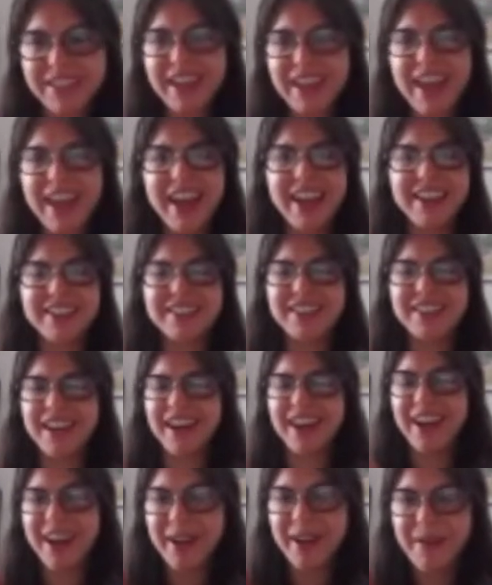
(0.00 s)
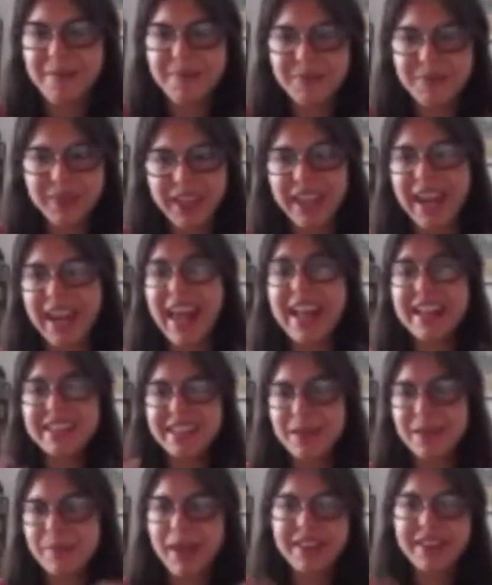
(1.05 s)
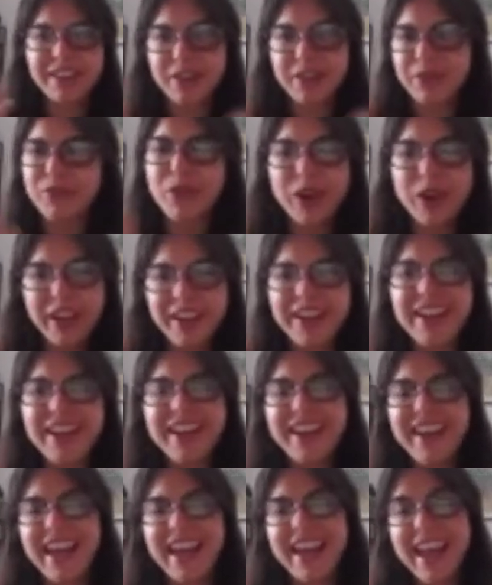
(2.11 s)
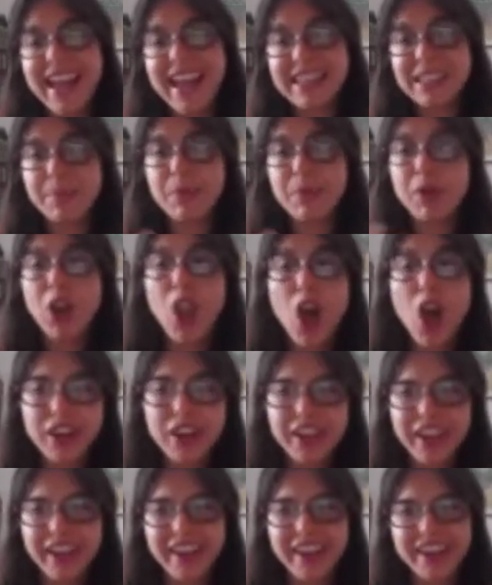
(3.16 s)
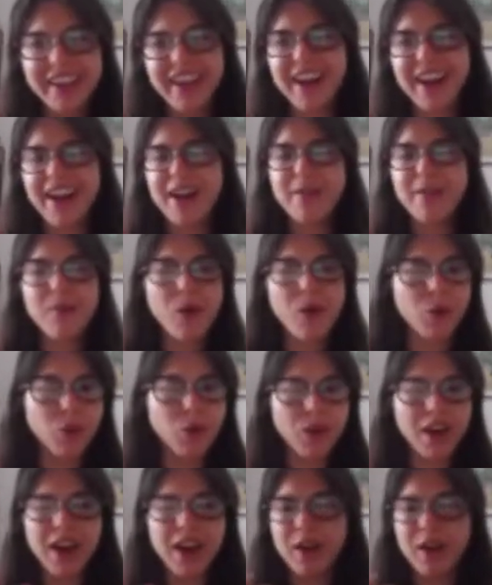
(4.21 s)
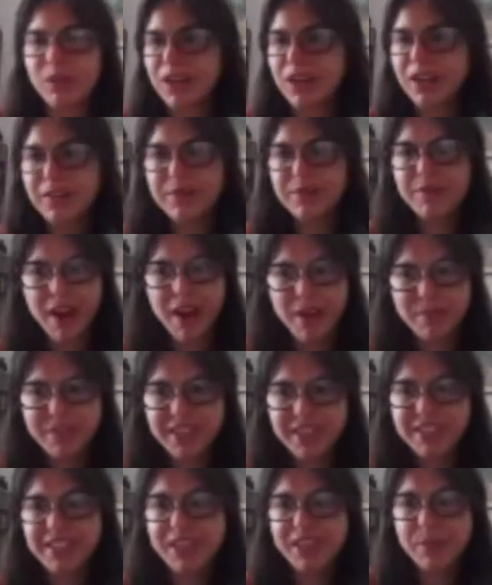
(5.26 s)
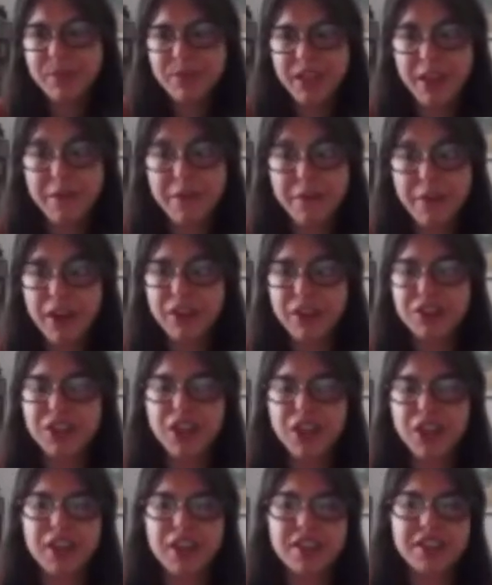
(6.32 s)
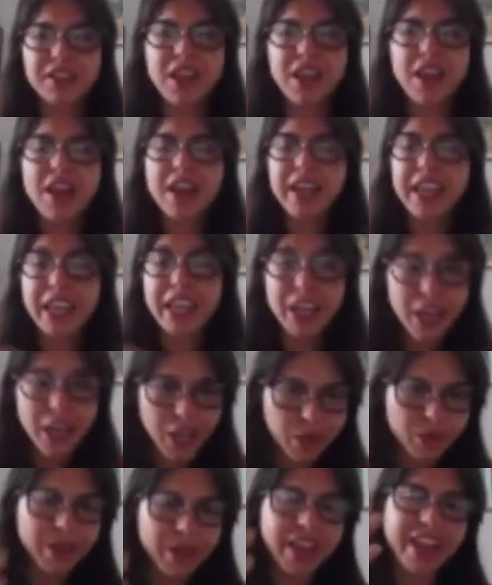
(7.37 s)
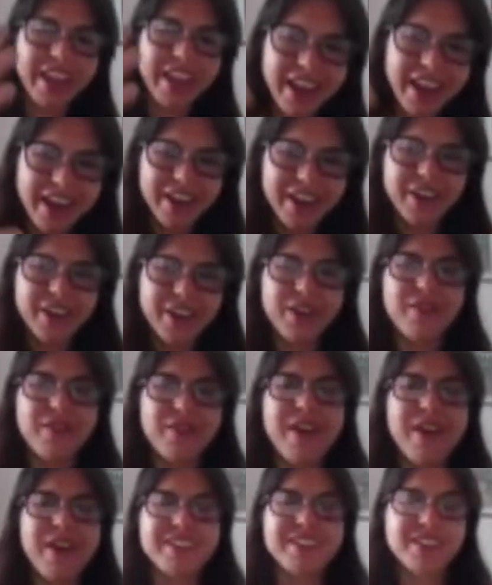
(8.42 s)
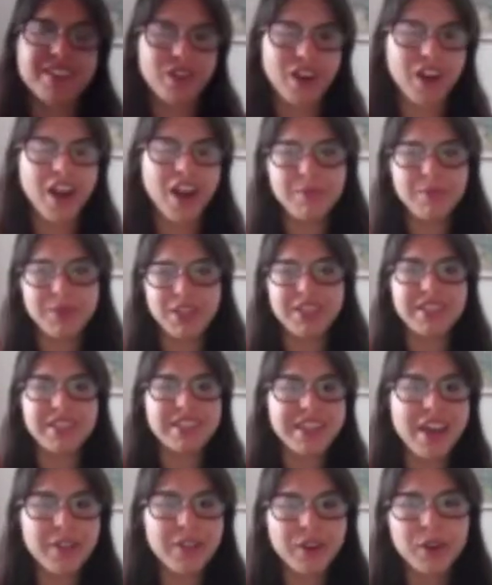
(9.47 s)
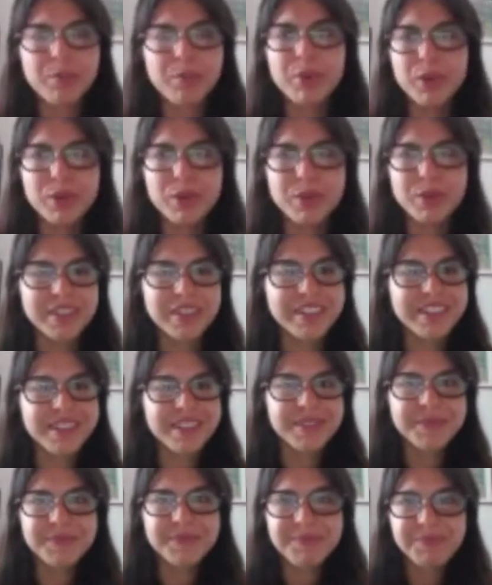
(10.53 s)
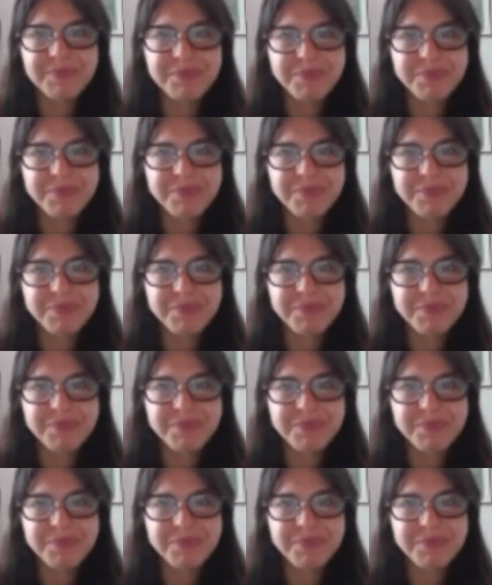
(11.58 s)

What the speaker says: it, and it ends up, and therefore lead ends up clogging all our systems and functions, including cardiovascular, just as other pollutants.